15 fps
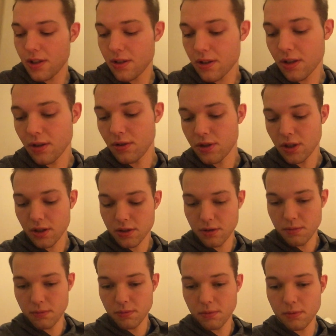just going to go chuck
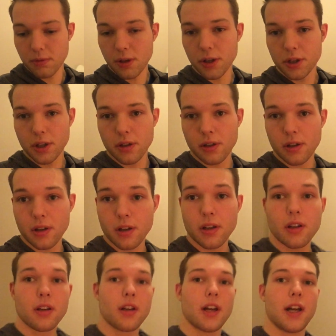some washing on,
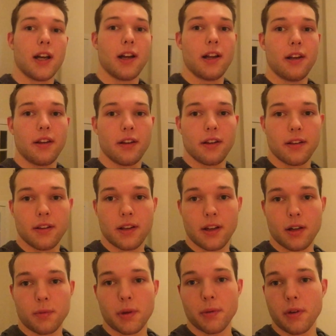and then
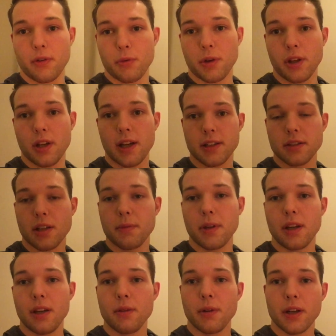I'll probably be one last
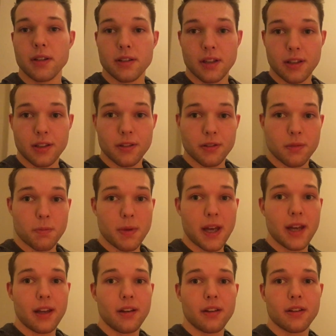update when I decide to go to
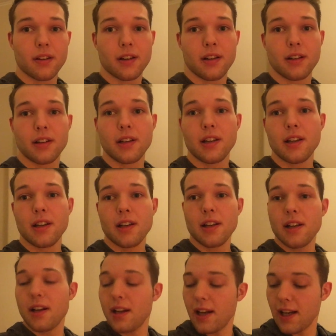bed,
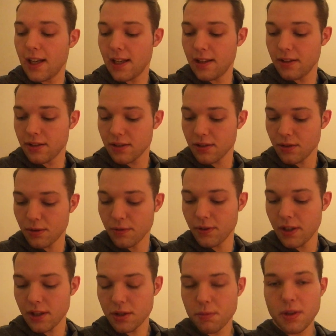and
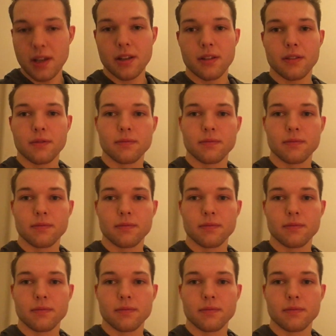hopefully that should be it.